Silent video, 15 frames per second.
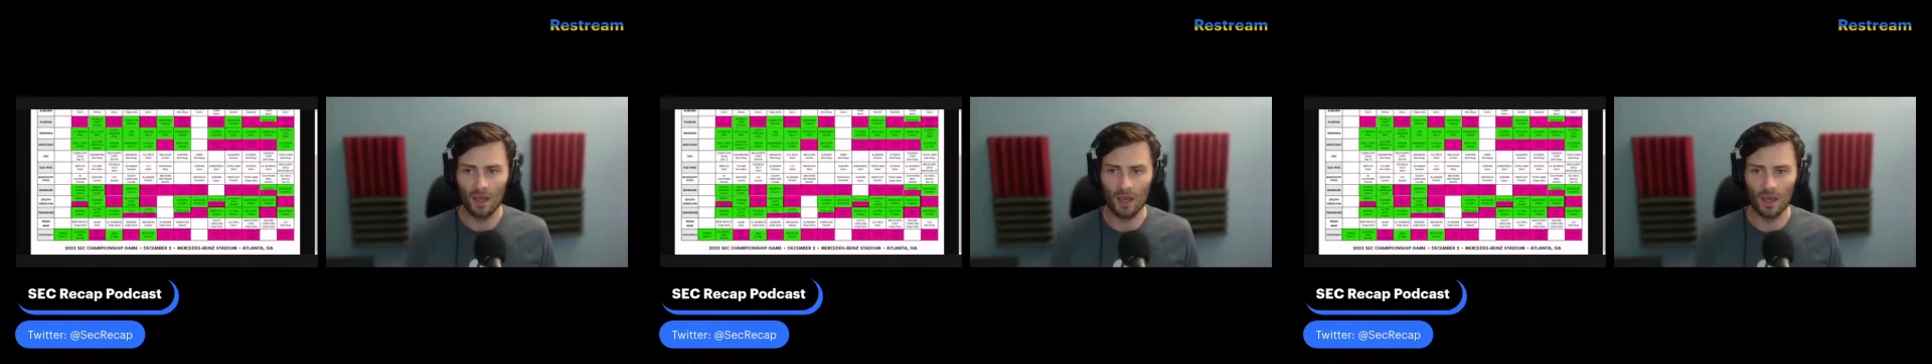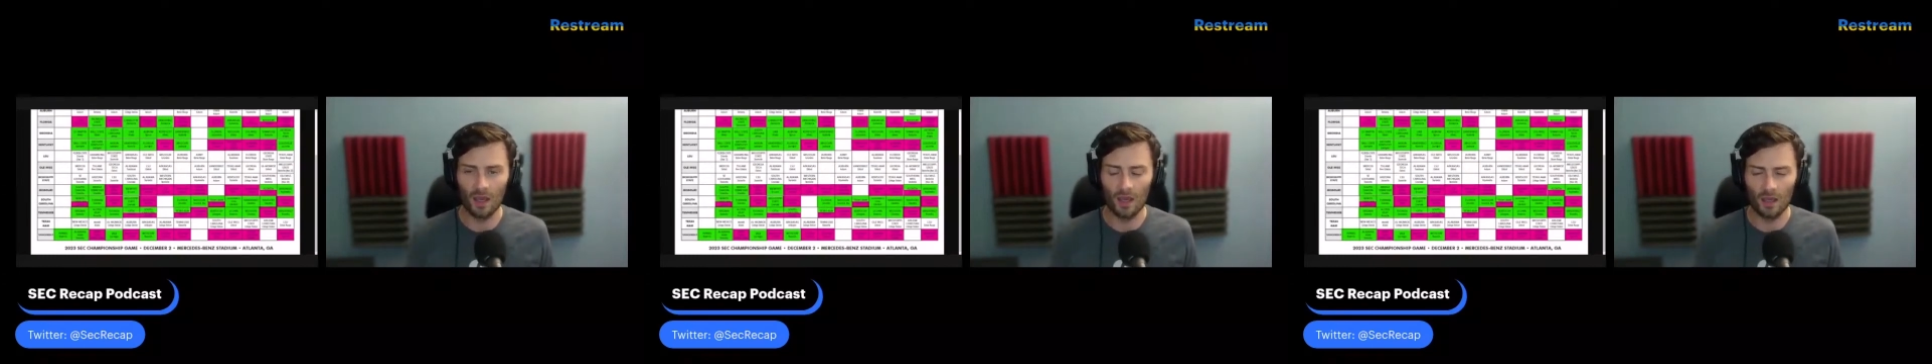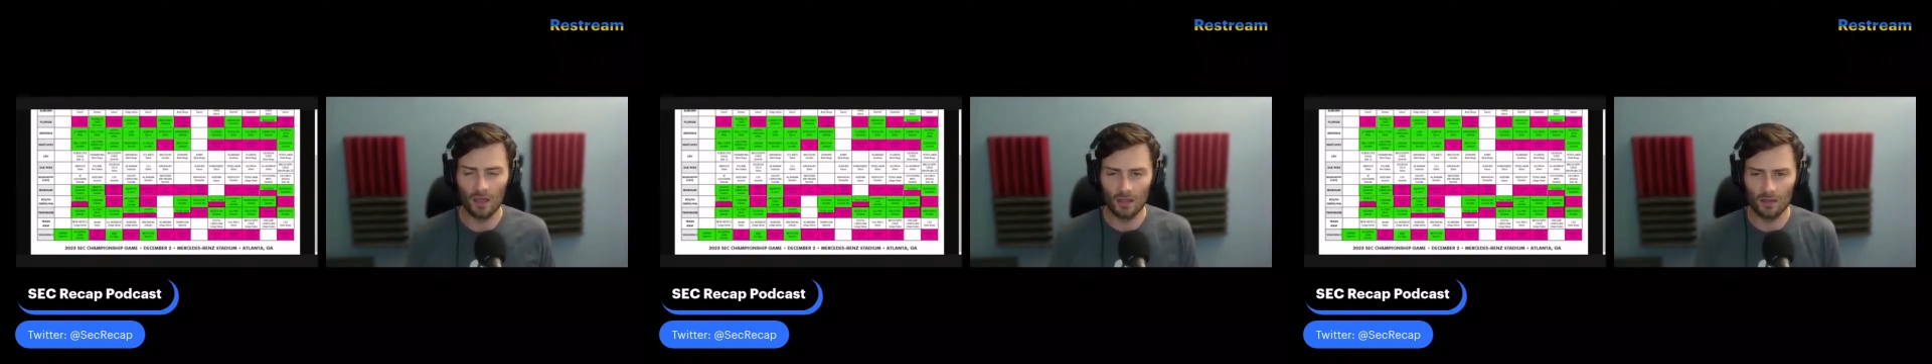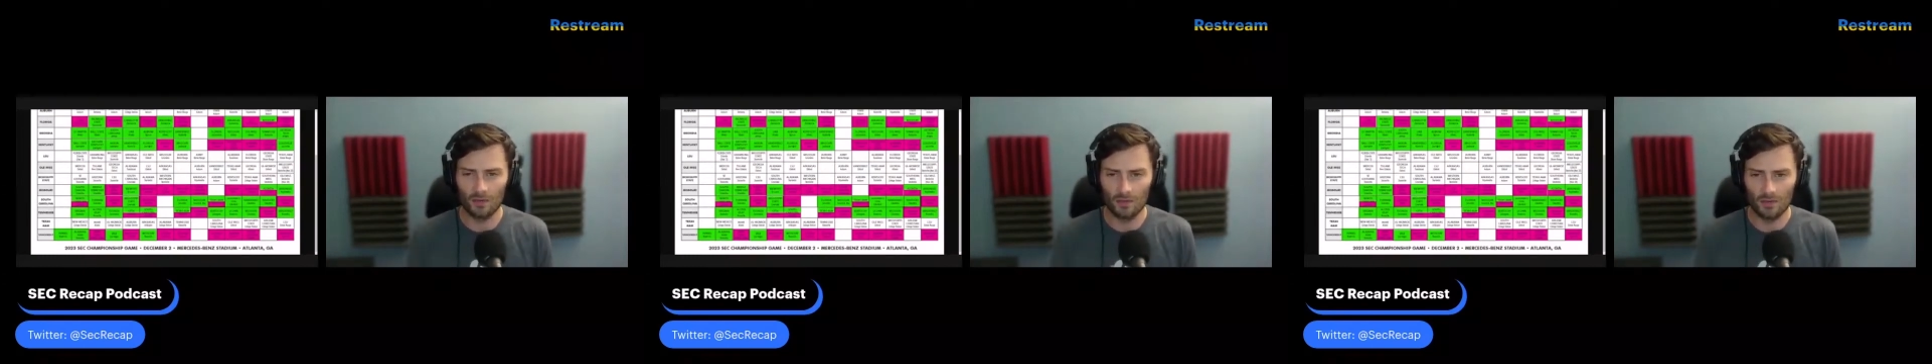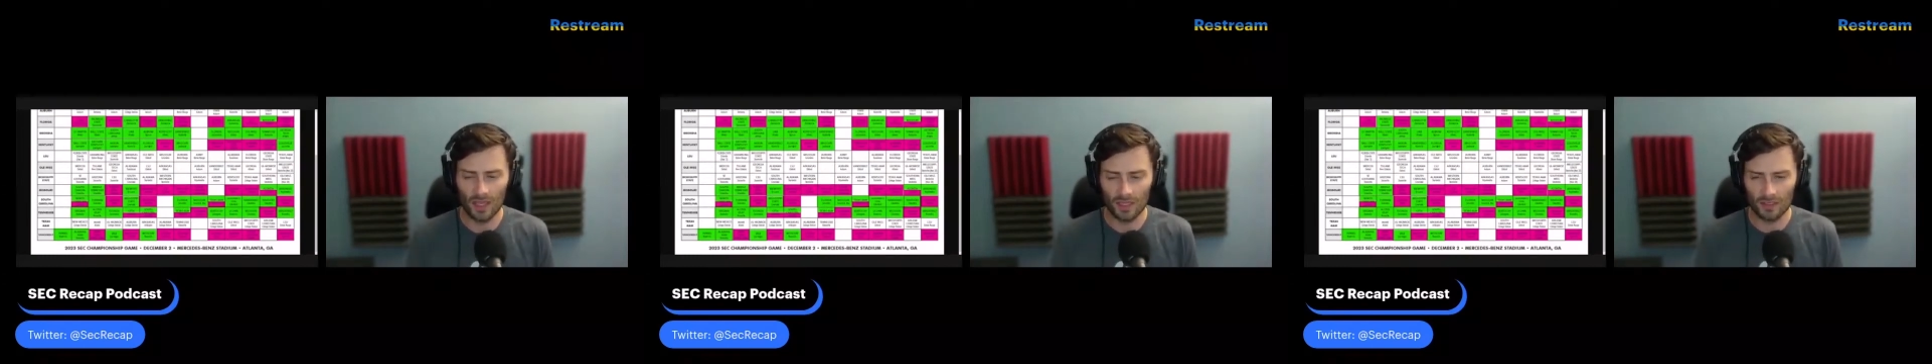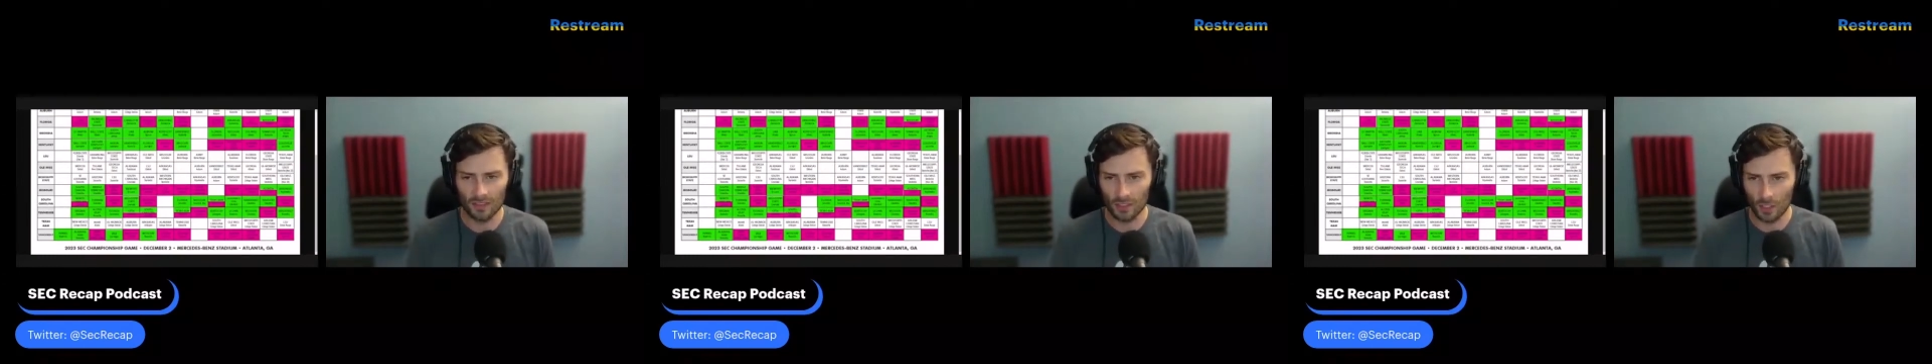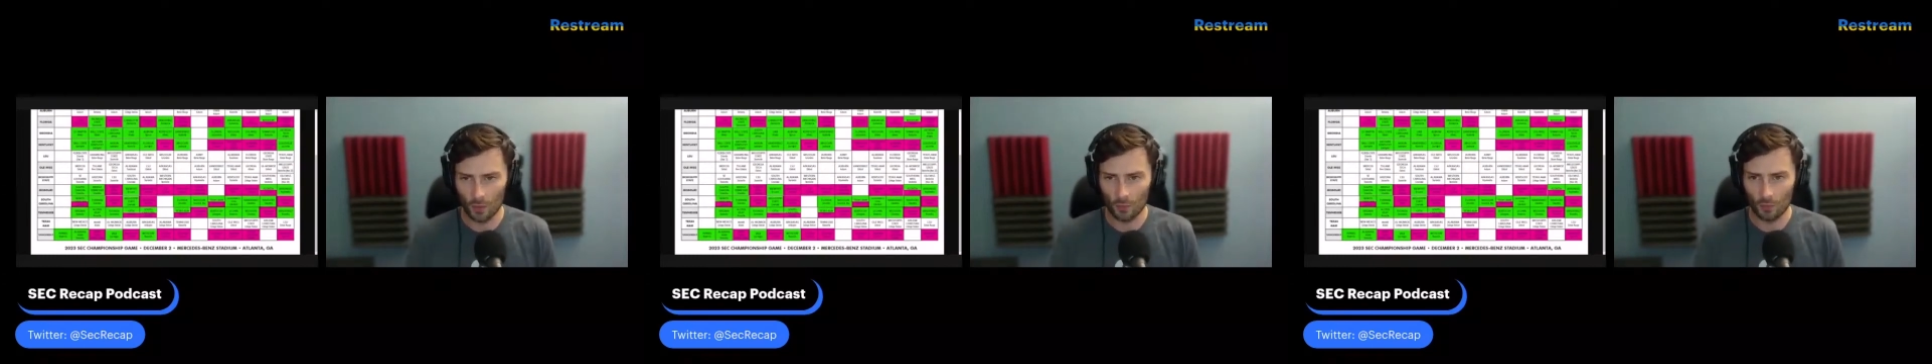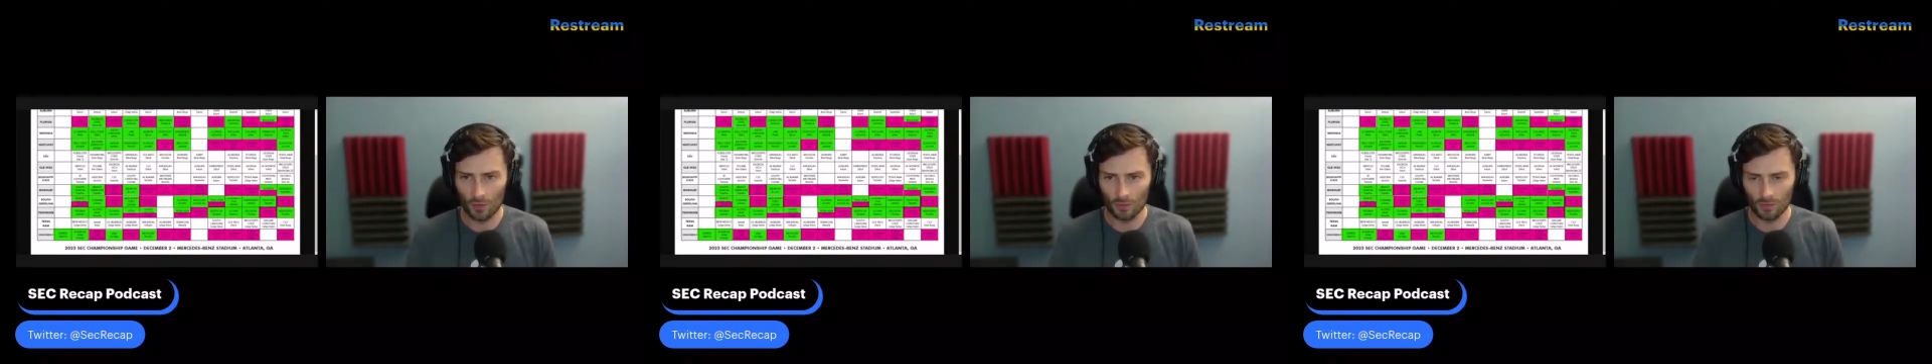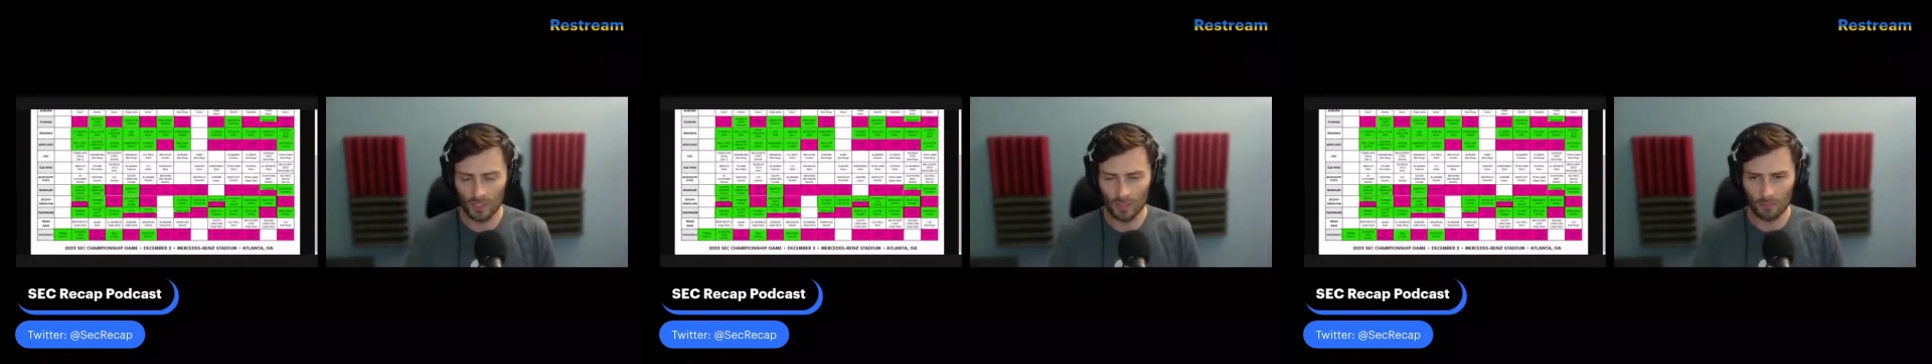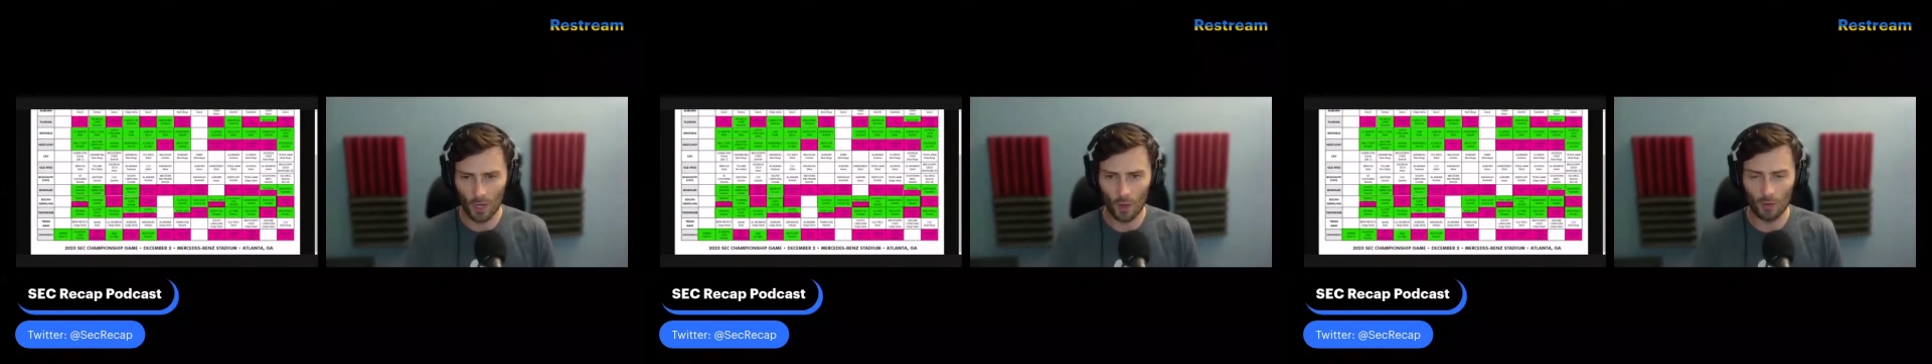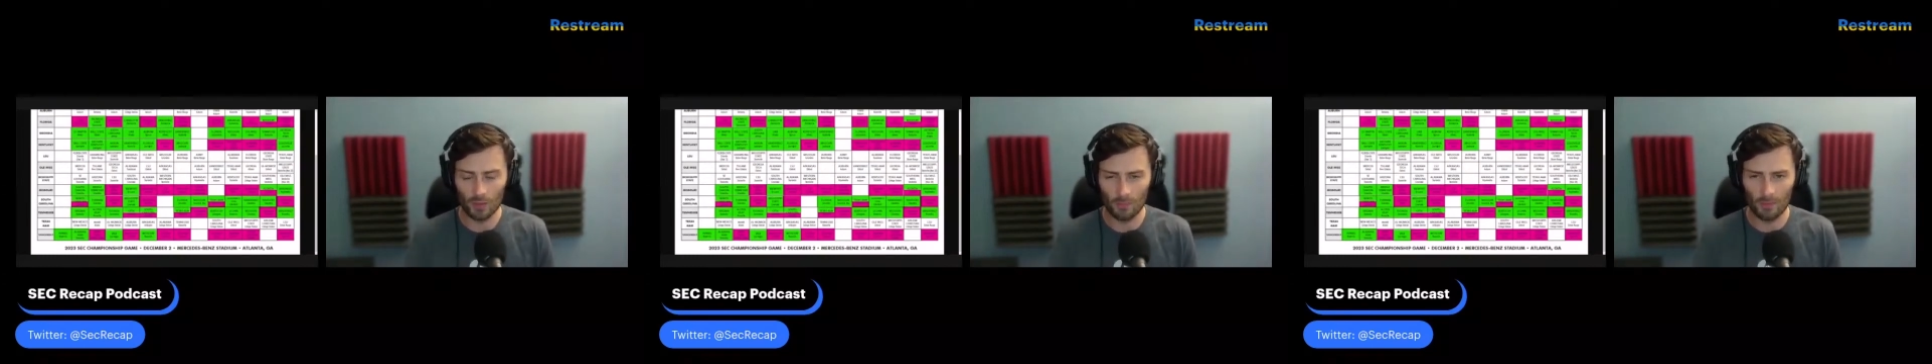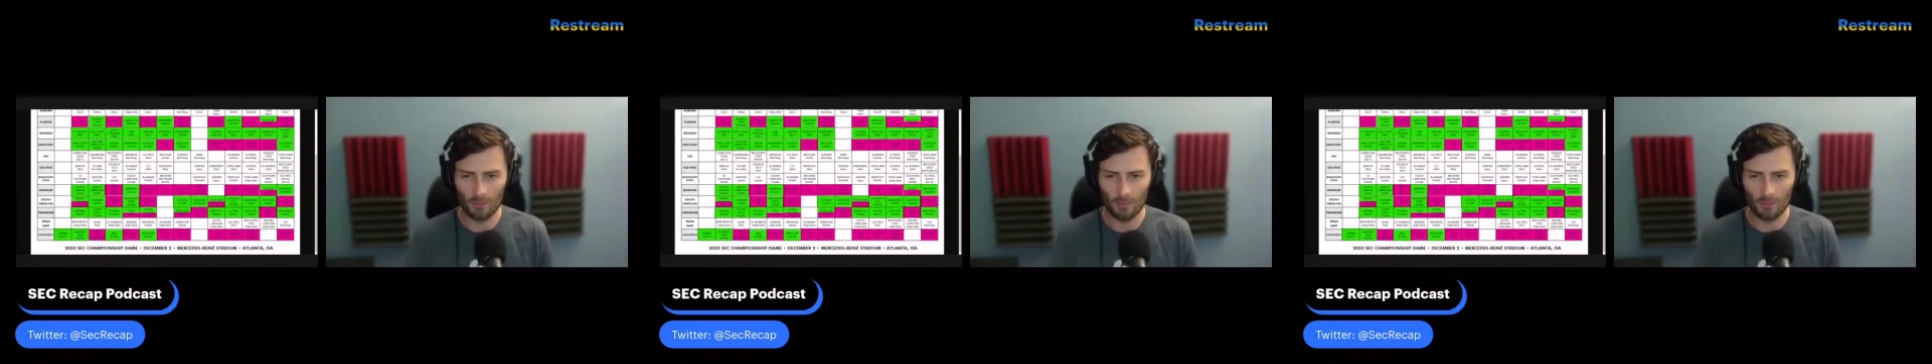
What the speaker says: Liam Cohen